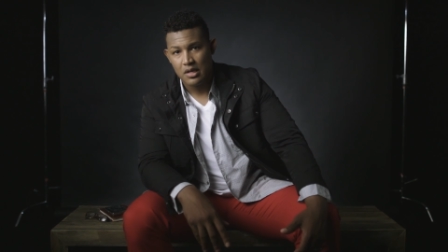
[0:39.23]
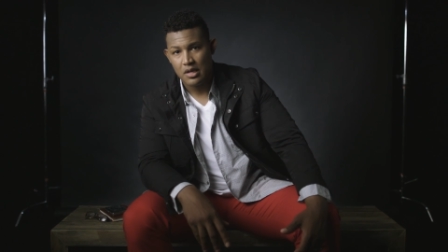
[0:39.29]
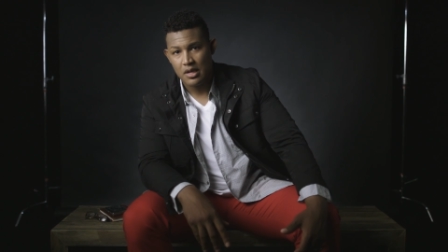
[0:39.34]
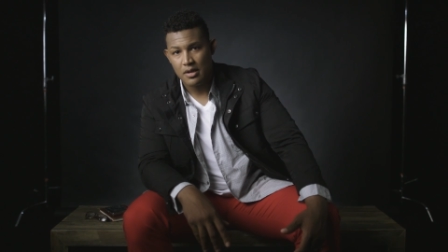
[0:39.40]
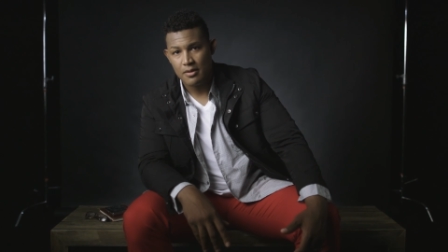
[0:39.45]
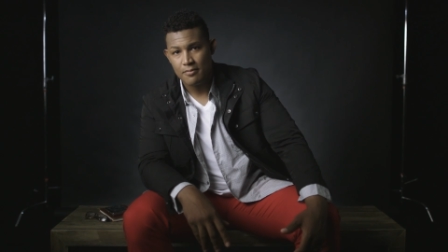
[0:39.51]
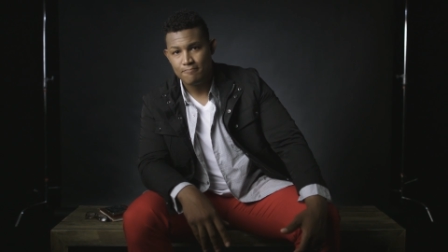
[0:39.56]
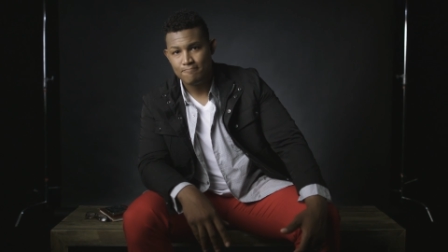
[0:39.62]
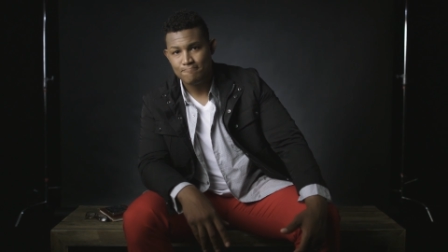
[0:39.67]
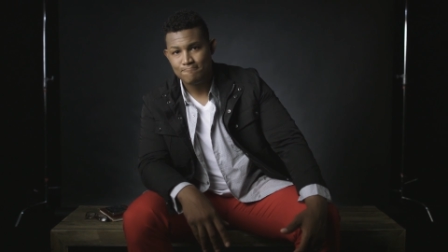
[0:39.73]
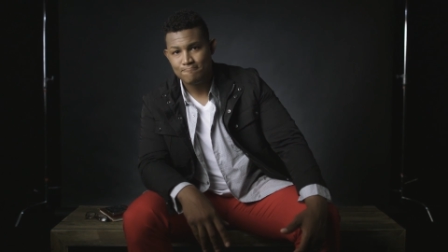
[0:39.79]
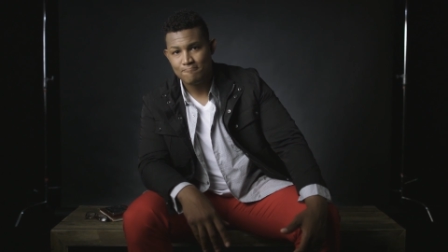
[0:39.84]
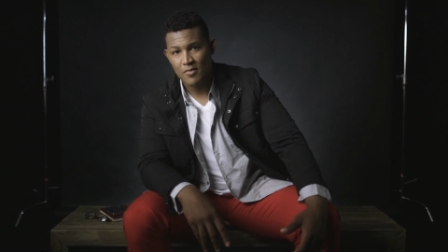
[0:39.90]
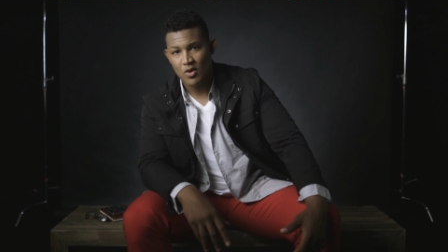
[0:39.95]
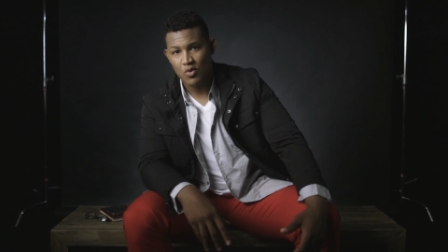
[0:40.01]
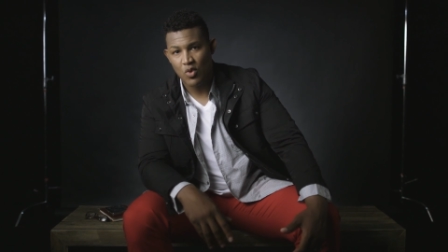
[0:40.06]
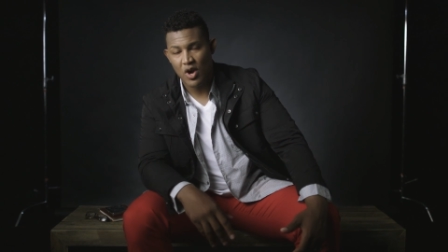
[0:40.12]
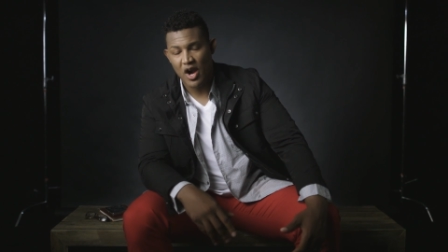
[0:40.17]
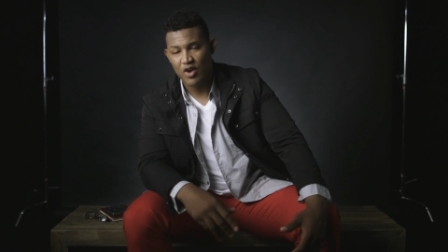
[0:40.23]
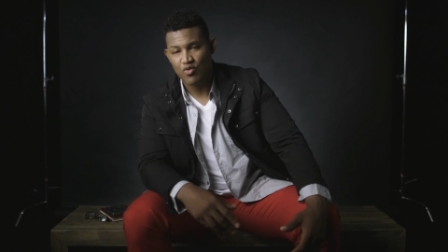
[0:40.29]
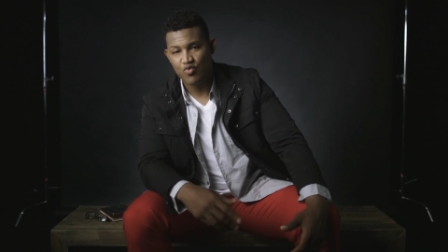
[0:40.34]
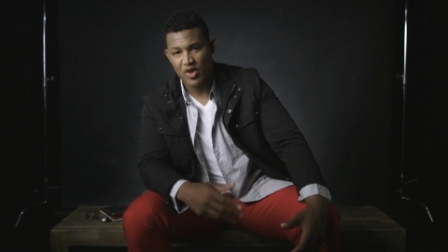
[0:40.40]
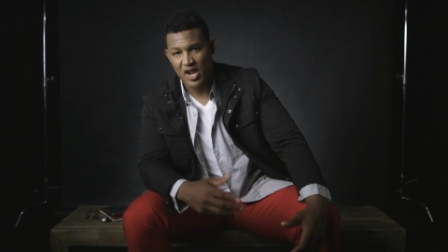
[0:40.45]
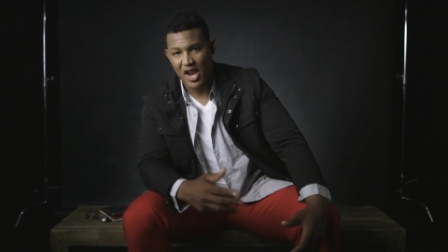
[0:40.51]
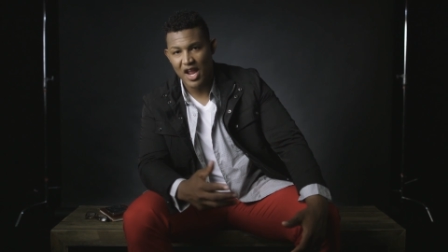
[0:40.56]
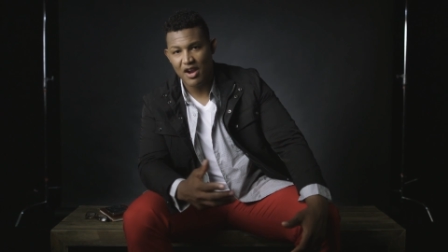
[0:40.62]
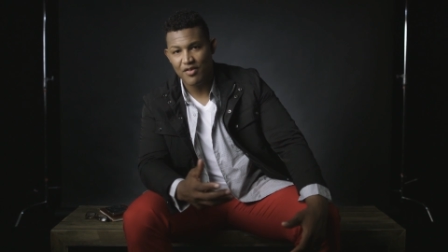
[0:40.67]
I'd
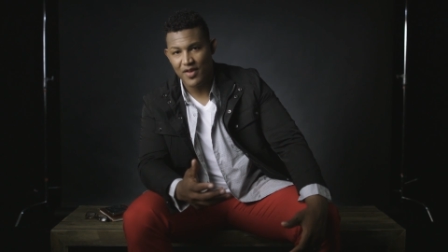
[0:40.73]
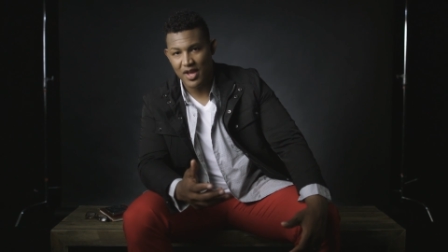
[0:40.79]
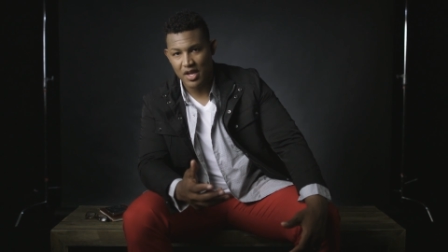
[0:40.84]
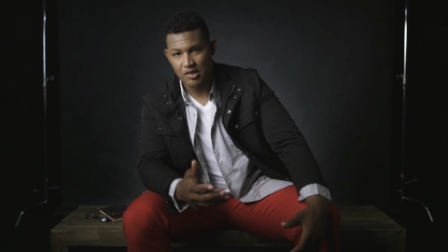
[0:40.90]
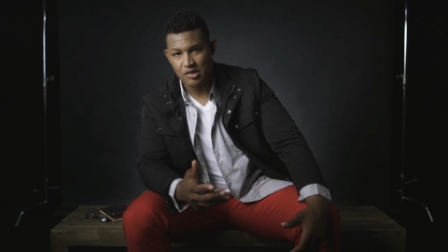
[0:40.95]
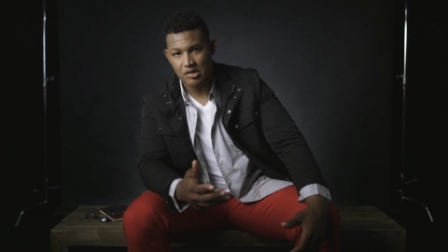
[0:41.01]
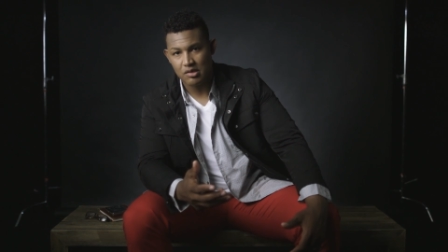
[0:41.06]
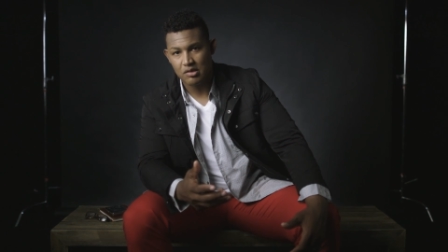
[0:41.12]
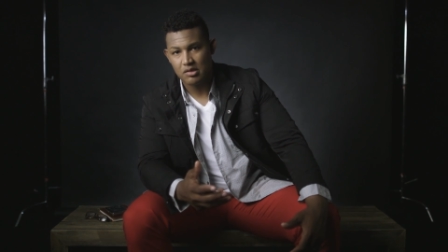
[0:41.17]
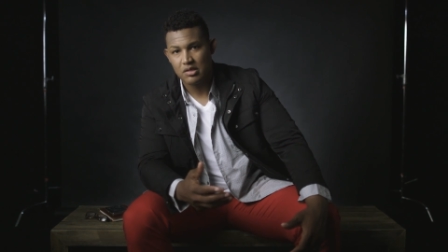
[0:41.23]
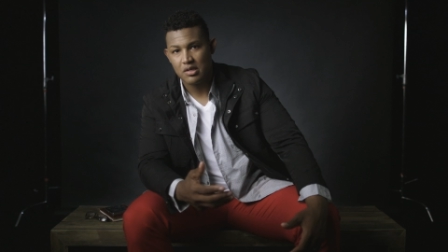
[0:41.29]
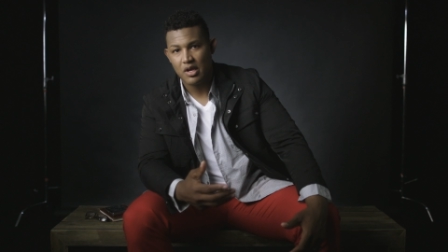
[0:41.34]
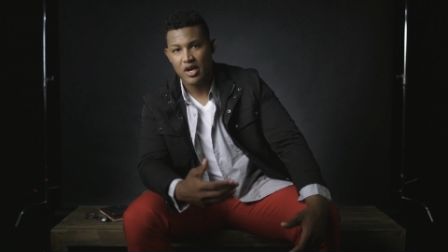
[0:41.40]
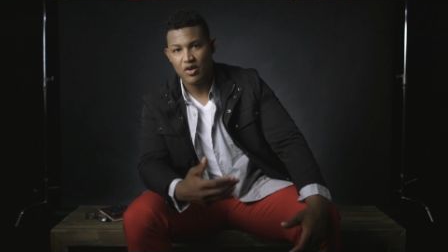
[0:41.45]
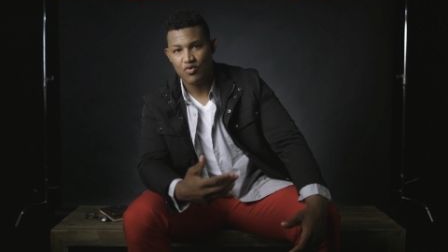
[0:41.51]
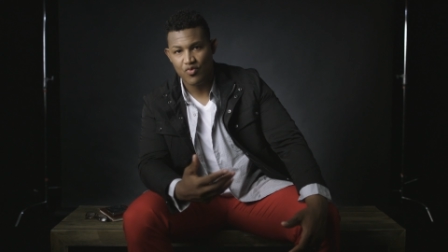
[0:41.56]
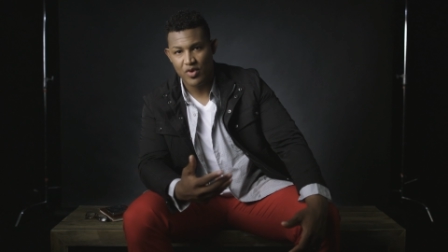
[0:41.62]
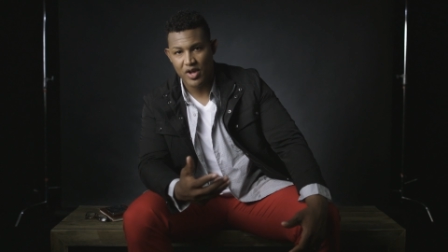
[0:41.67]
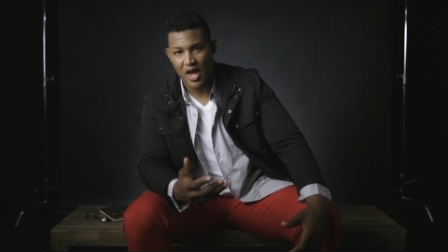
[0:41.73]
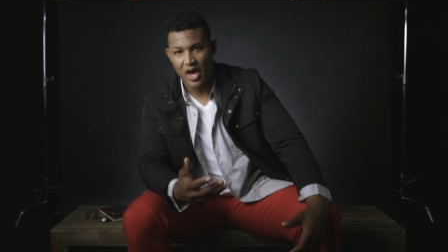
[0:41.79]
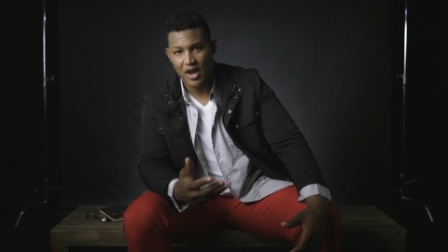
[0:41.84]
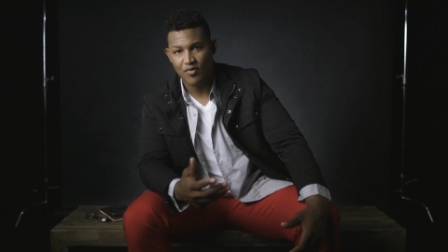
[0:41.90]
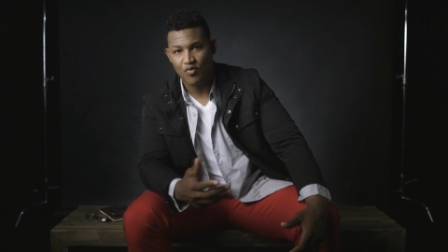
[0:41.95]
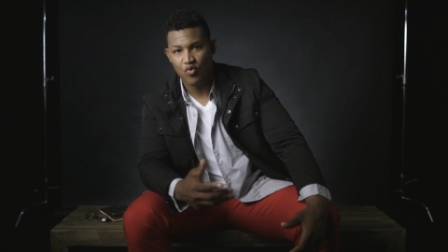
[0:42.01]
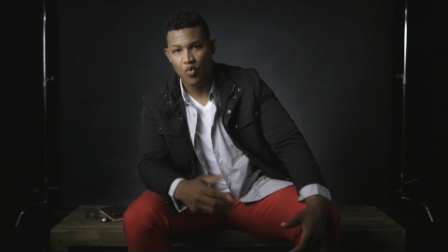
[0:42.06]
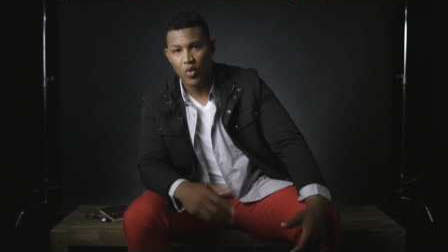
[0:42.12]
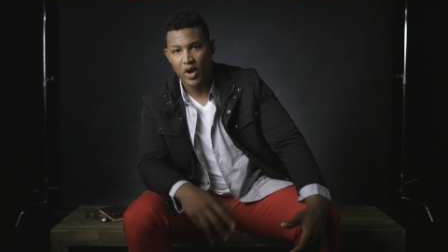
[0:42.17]
run out of answers, I'd run out
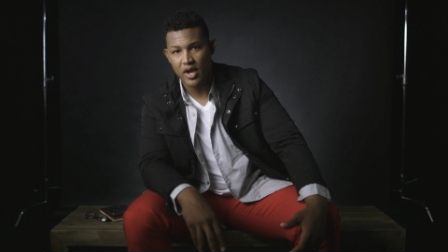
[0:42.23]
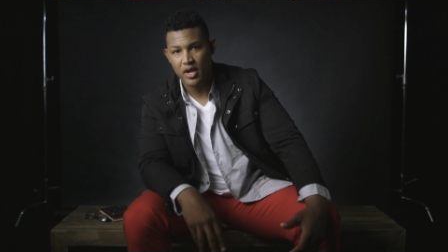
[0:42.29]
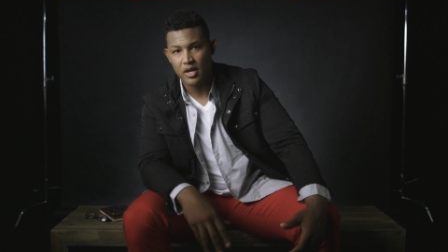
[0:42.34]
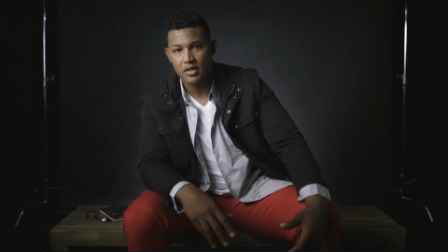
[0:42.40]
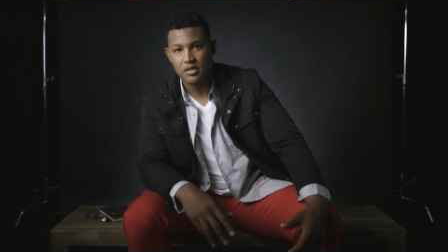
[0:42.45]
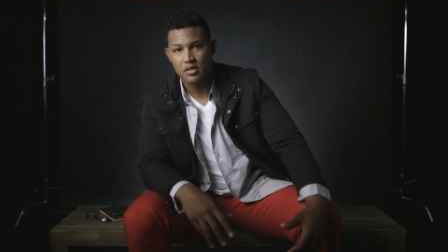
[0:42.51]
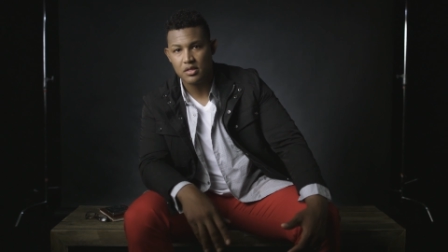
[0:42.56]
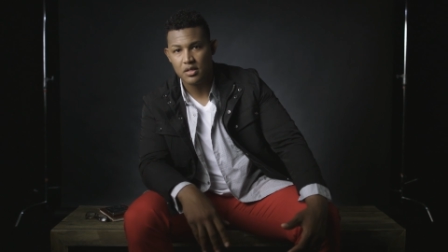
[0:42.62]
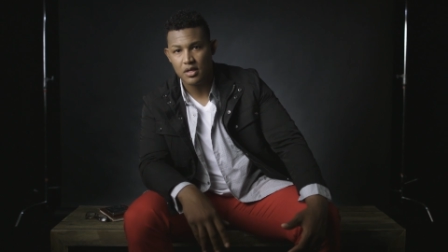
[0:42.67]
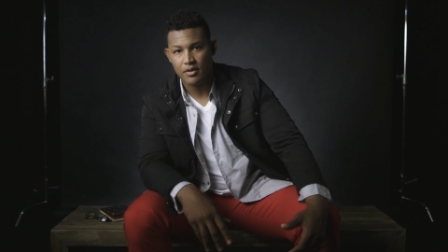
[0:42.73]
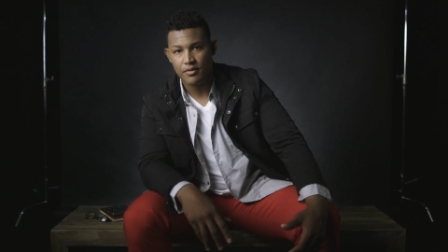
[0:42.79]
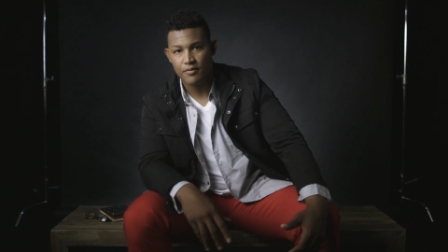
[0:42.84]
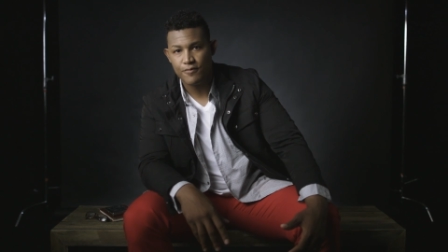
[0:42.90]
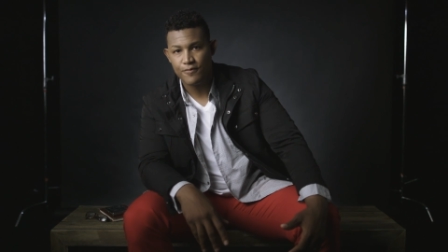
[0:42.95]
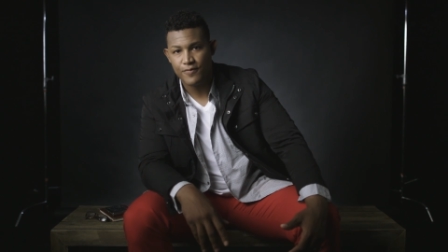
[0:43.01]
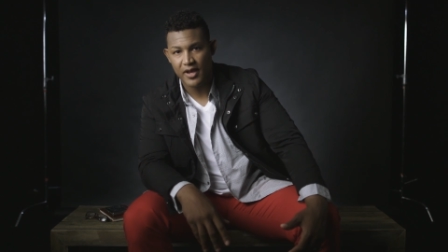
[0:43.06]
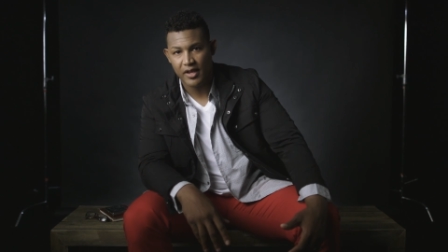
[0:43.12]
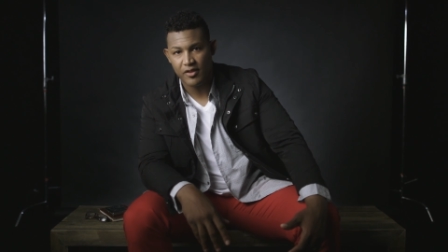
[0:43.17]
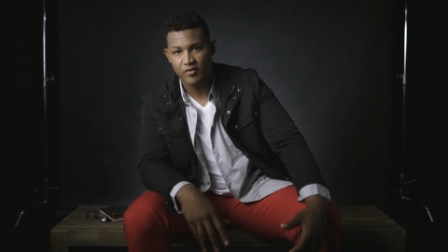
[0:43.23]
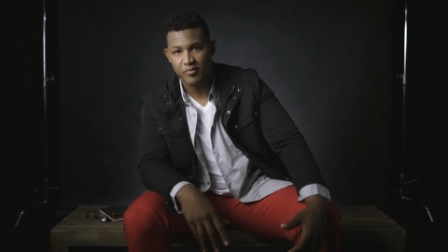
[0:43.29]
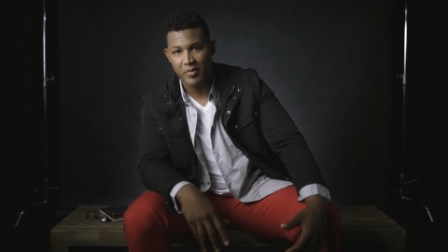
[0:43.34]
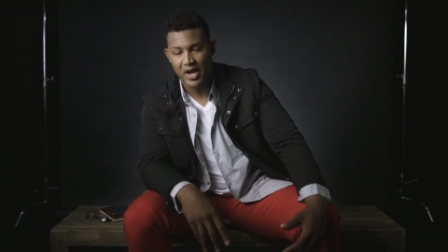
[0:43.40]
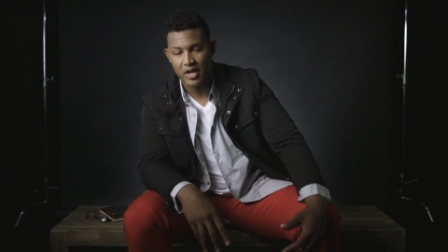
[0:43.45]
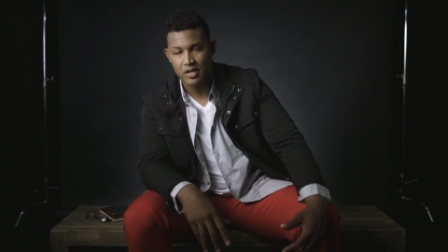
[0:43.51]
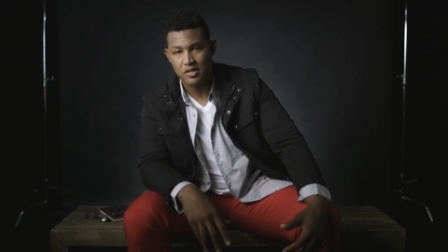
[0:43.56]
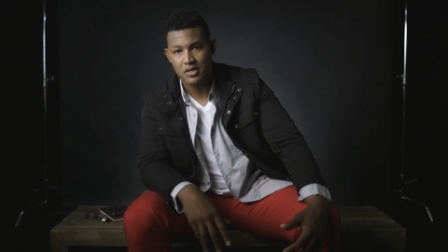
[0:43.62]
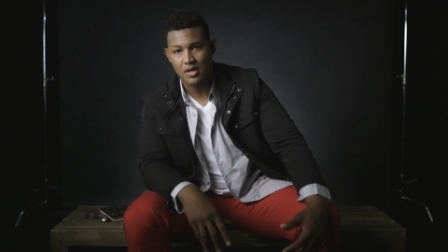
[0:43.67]
of ways to fix
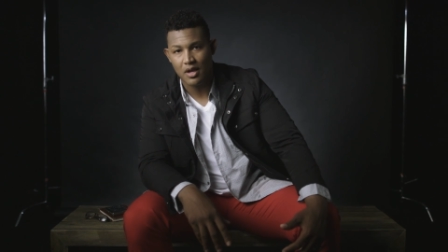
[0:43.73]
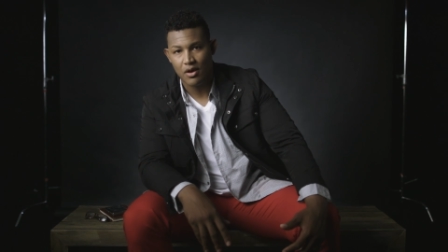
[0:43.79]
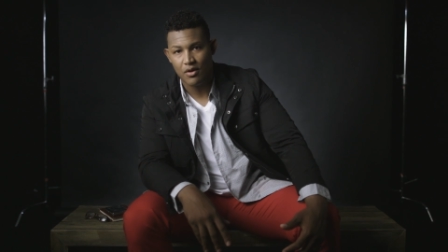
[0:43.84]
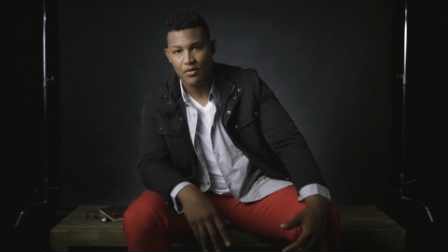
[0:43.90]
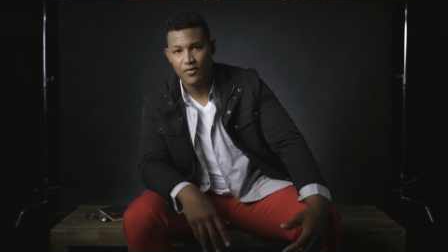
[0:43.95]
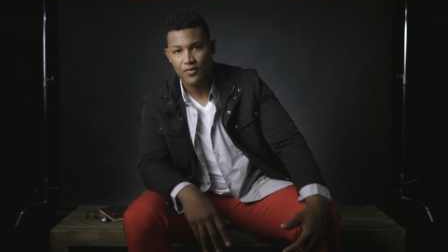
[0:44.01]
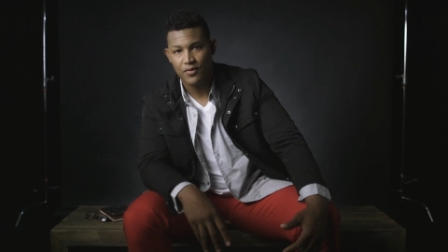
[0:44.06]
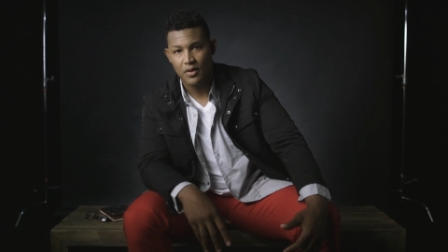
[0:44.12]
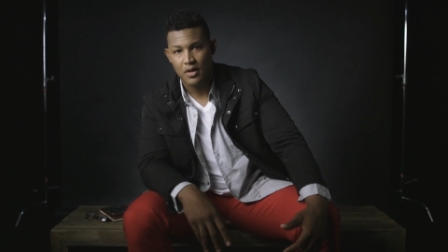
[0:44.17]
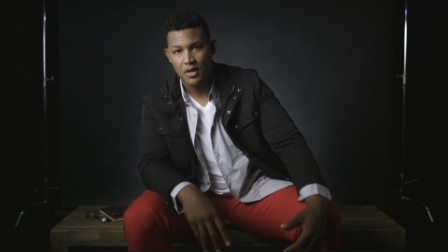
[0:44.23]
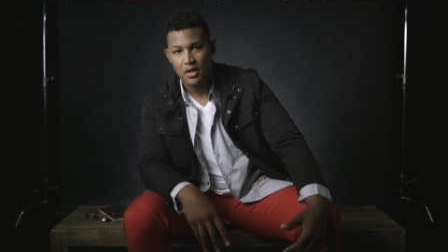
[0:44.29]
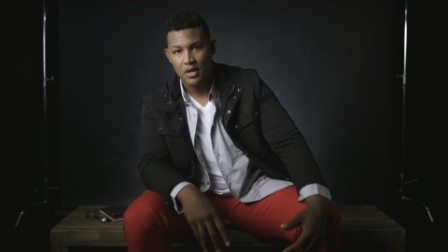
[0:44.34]
myself,